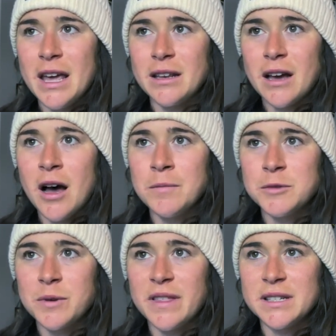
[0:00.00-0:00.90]
it
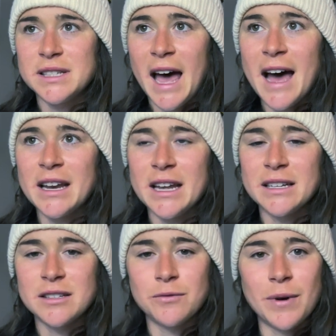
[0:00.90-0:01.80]
comes with a
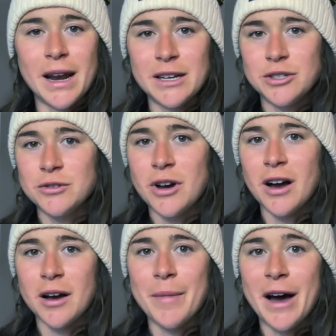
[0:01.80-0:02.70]
sadness of when I do
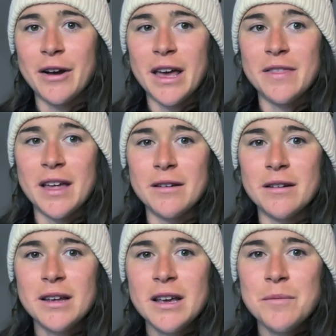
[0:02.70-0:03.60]
talk about it and
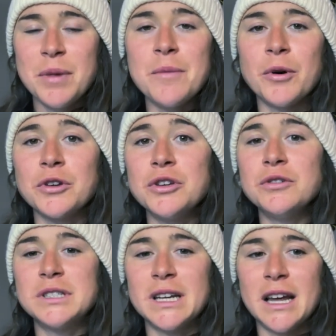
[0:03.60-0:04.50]
then people
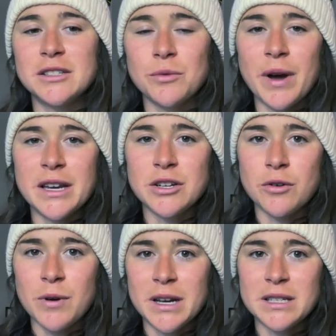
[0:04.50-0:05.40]
use it as a way
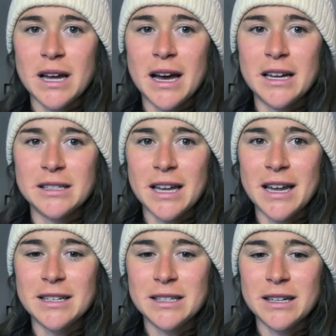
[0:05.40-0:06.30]
to
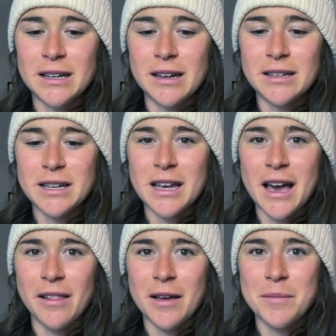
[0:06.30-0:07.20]
criticize and to,
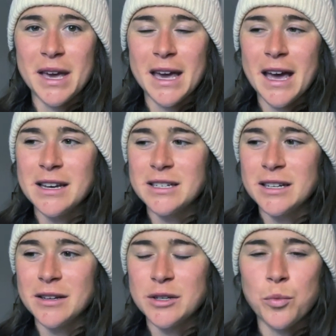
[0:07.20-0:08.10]
to yell at me
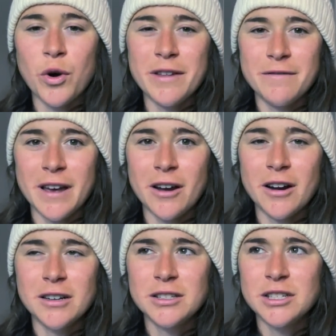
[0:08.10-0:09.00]
and to, to point
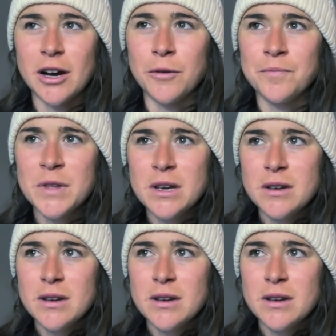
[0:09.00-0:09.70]
fingers. So